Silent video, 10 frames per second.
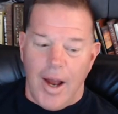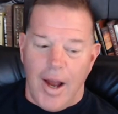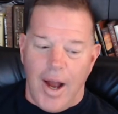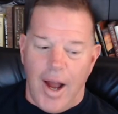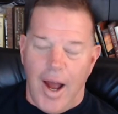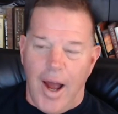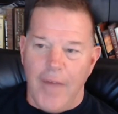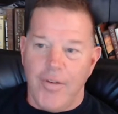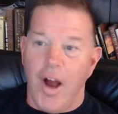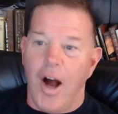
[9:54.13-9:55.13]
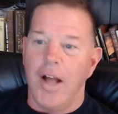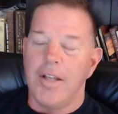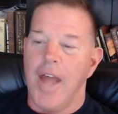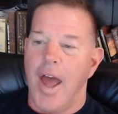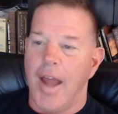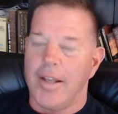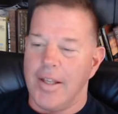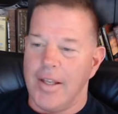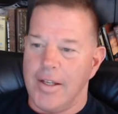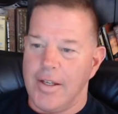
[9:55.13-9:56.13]
I've
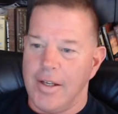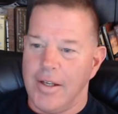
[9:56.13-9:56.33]
contacted